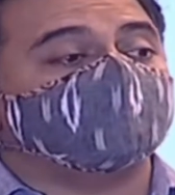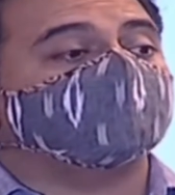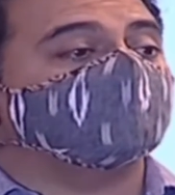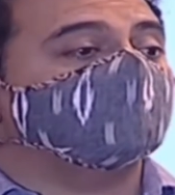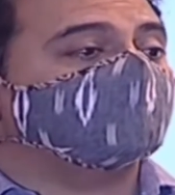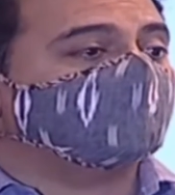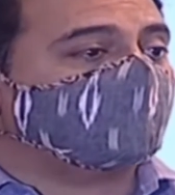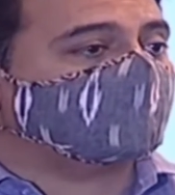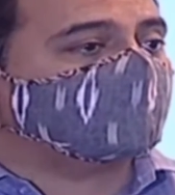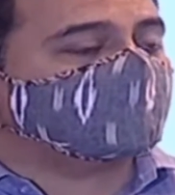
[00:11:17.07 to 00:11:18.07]
truly
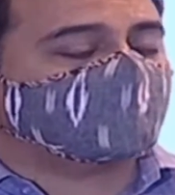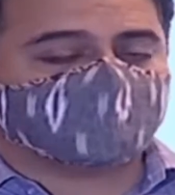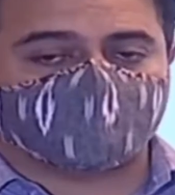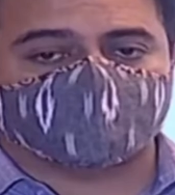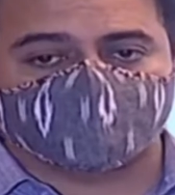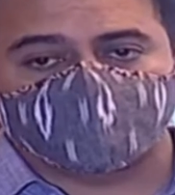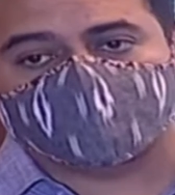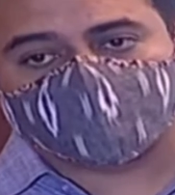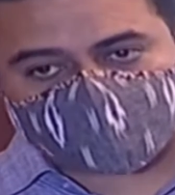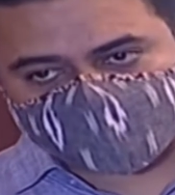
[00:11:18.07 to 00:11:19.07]
remarkable, that's how truly
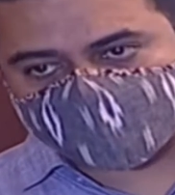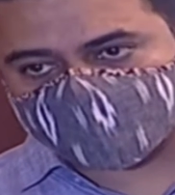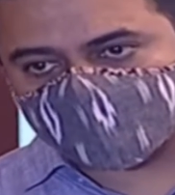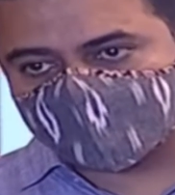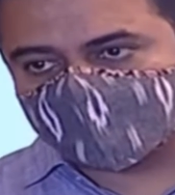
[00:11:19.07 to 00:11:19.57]
progressive